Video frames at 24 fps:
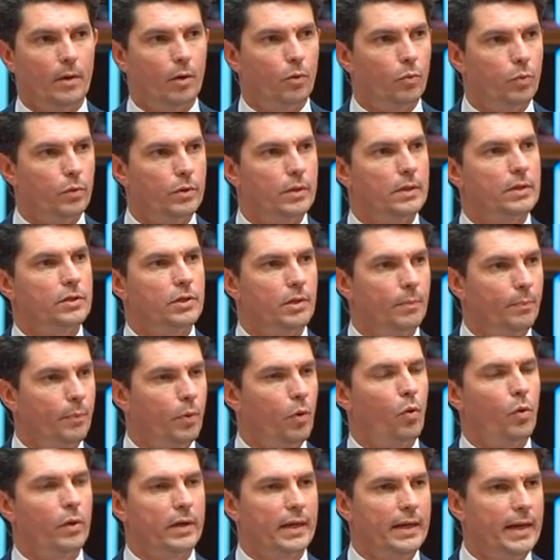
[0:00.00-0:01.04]
would
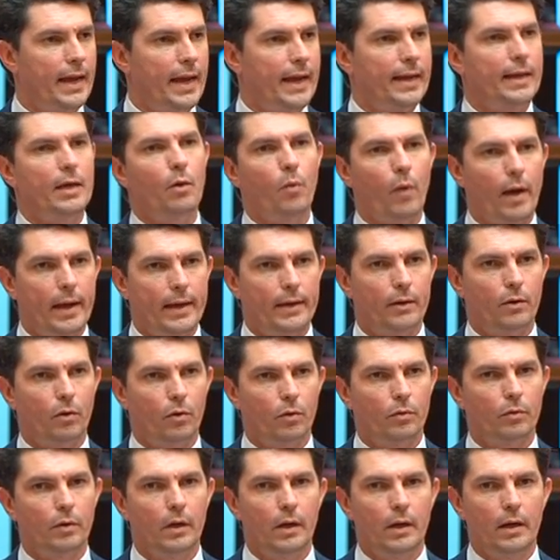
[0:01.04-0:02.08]
support in any way at all